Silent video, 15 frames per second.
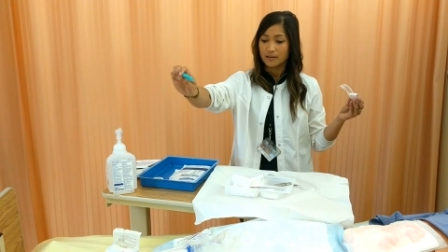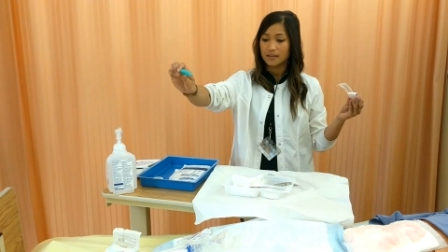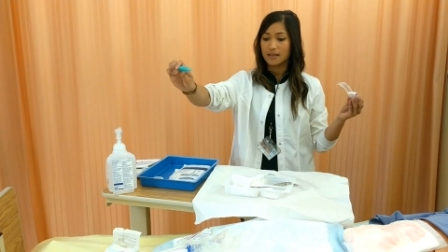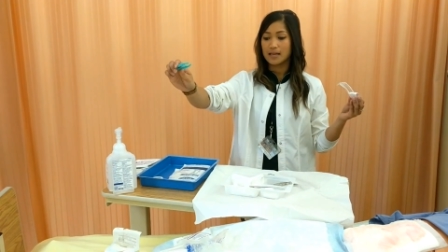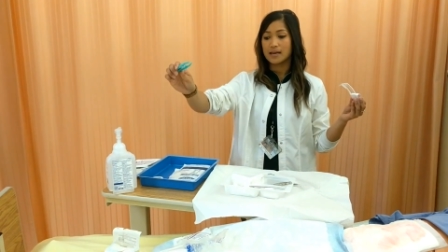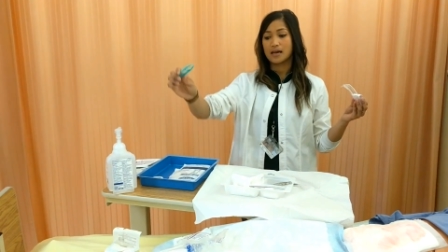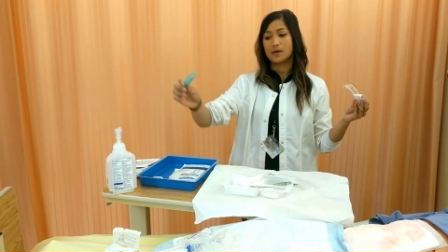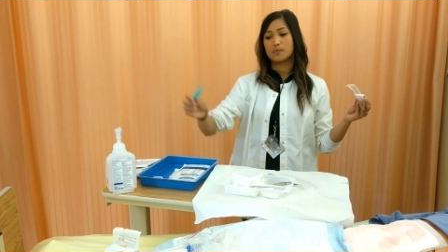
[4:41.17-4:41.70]

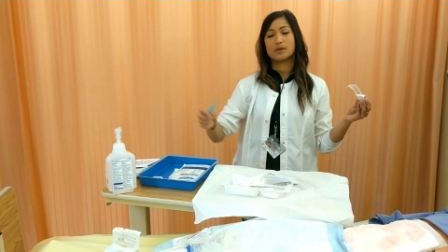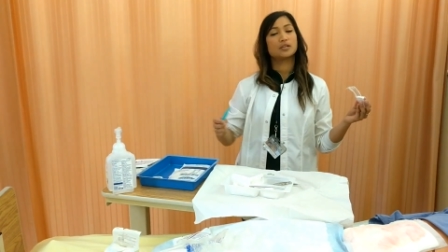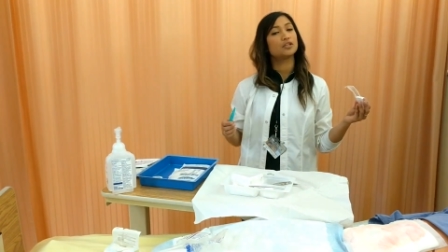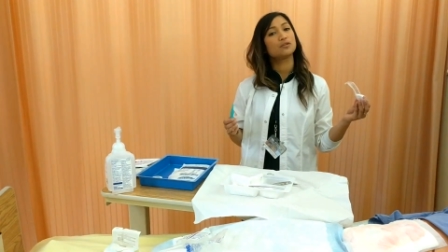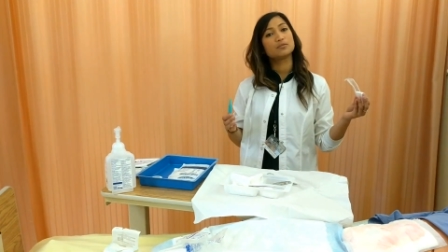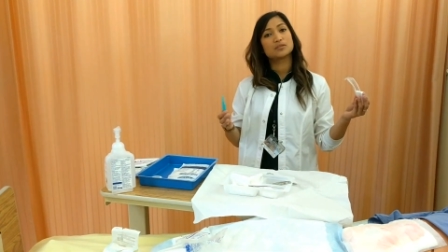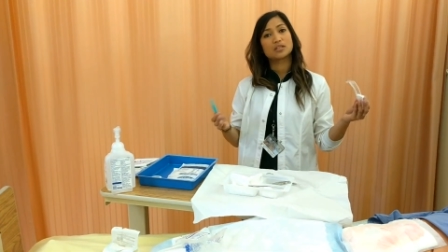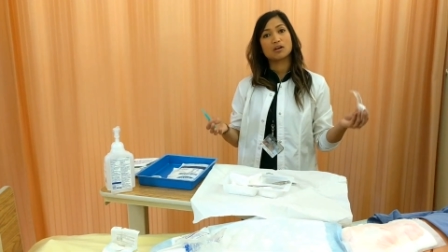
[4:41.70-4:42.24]
Then I would
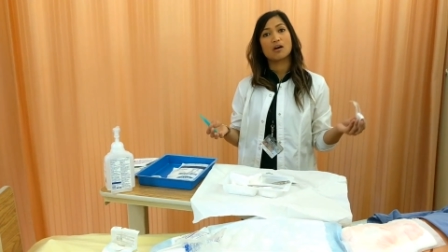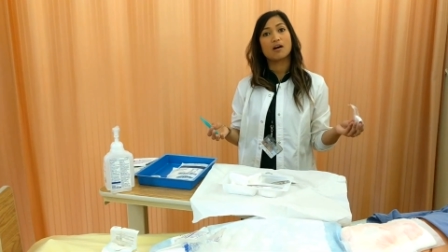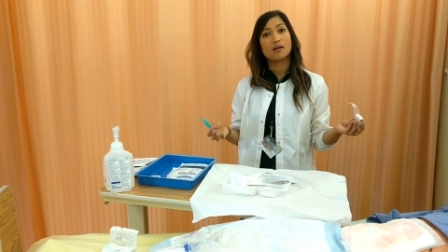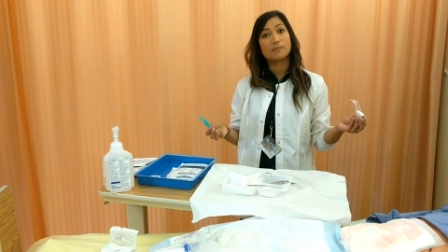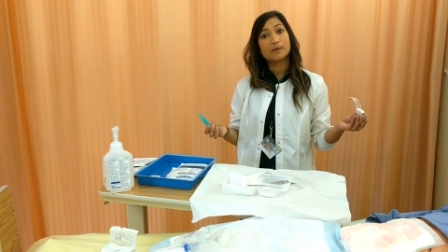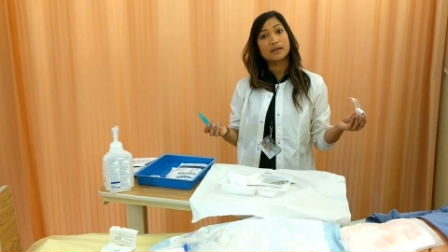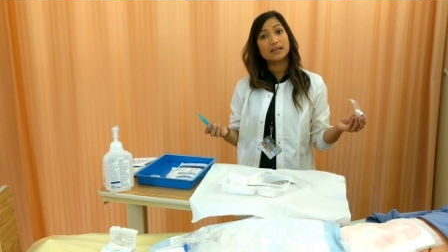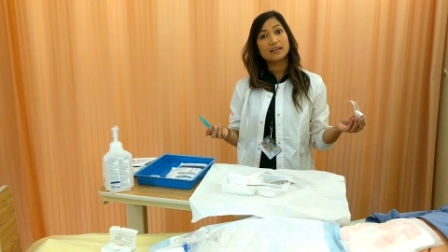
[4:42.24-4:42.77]
use the call
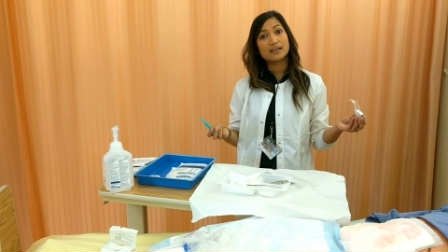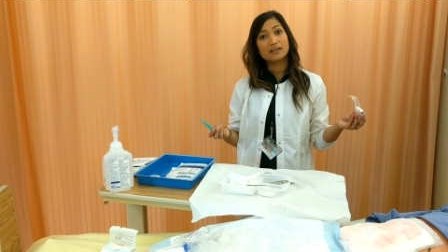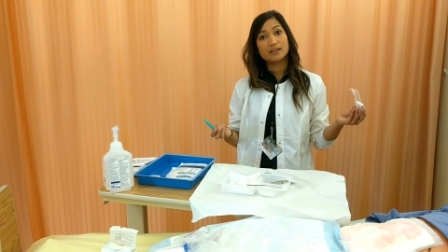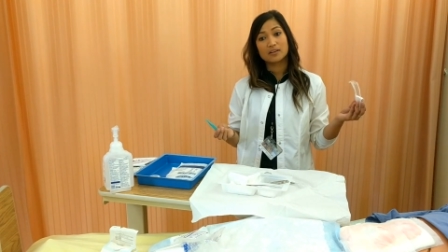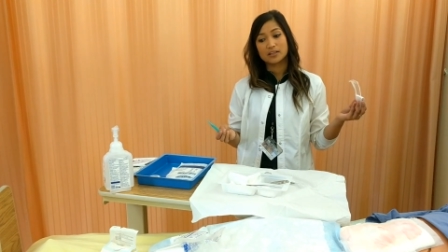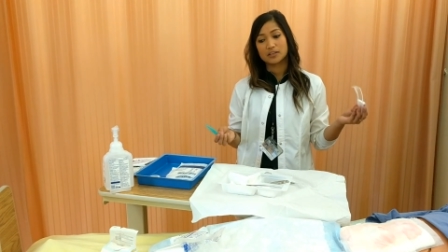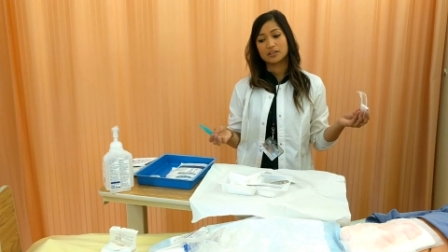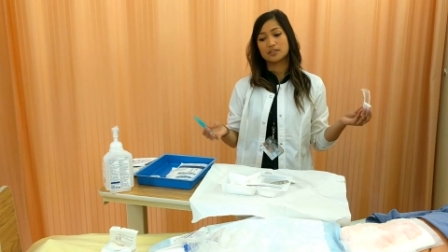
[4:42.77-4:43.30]
button and
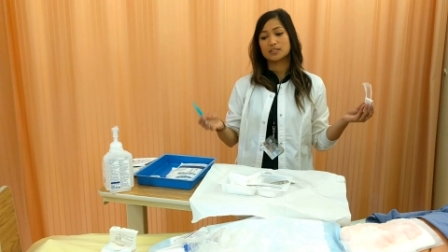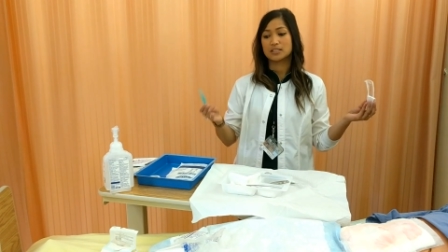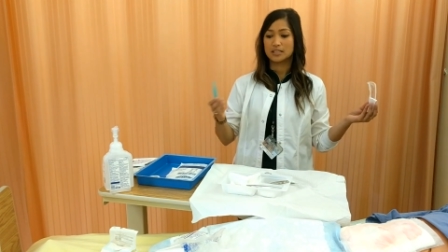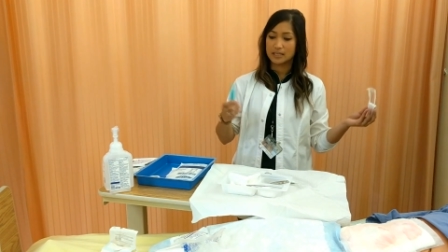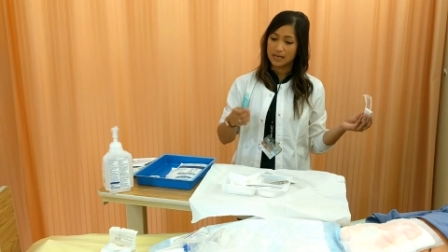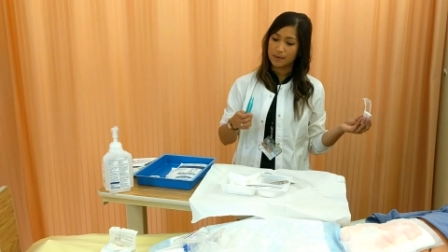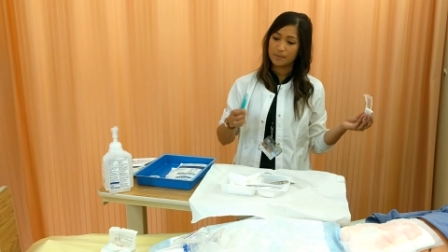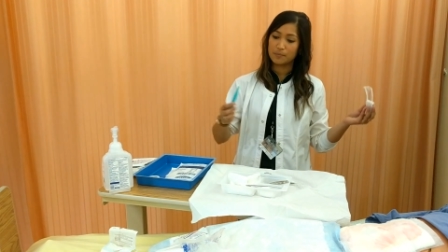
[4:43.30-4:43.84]
call a nurse to
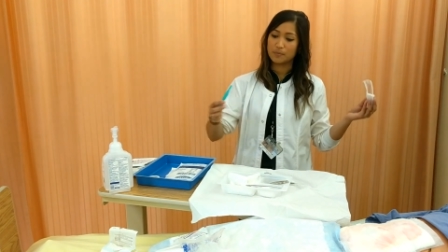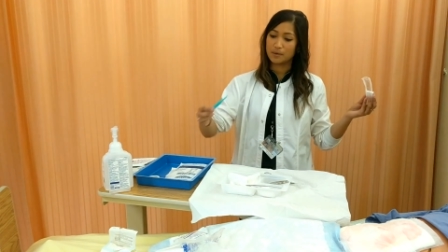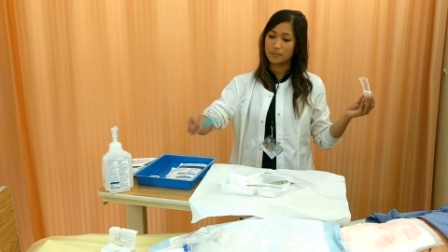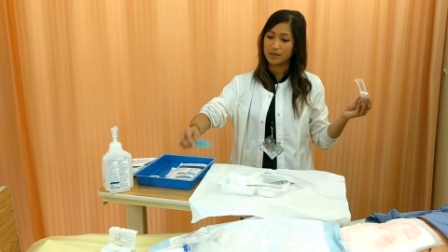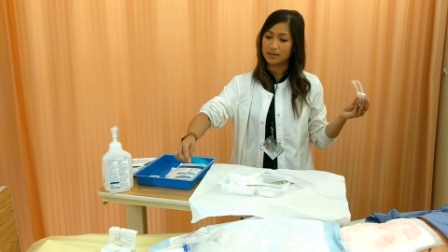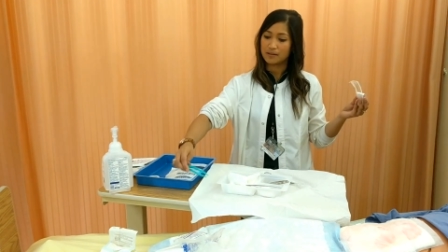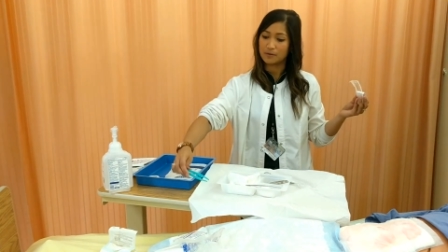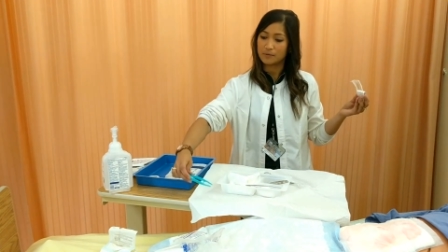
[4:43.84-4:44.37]
come and bring me
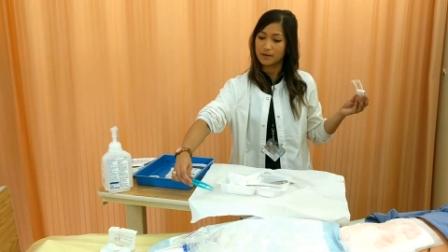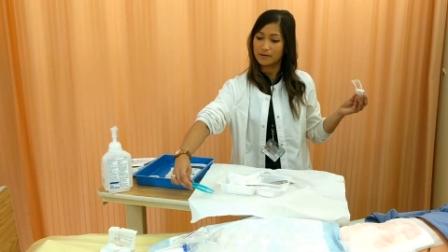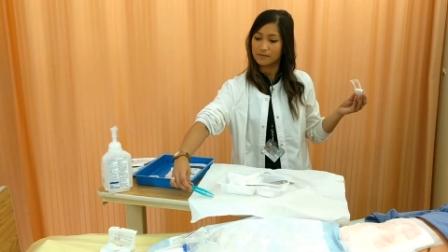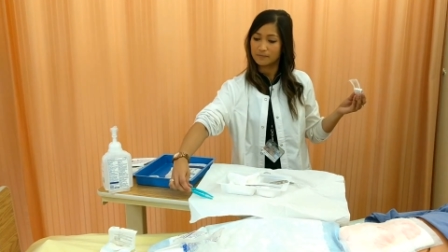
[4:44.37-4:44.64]
another one.